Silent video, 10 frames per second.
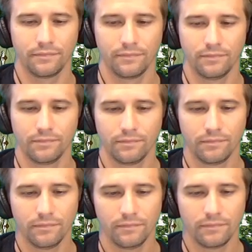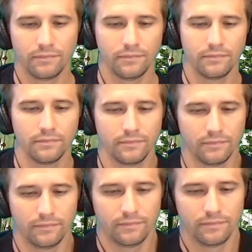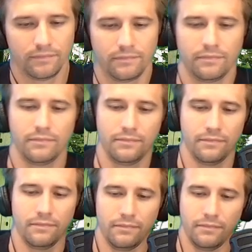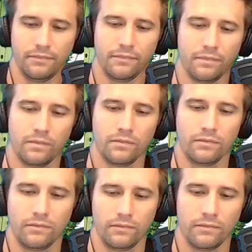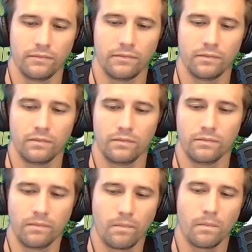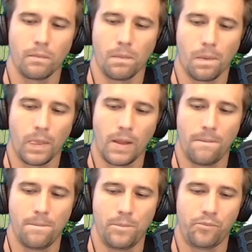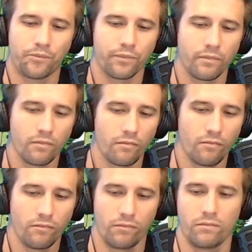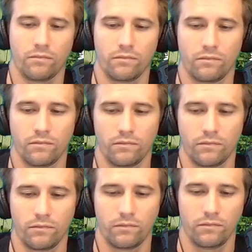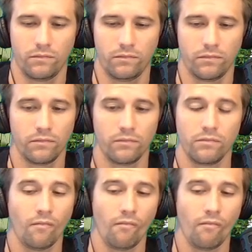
This person isn't speaking.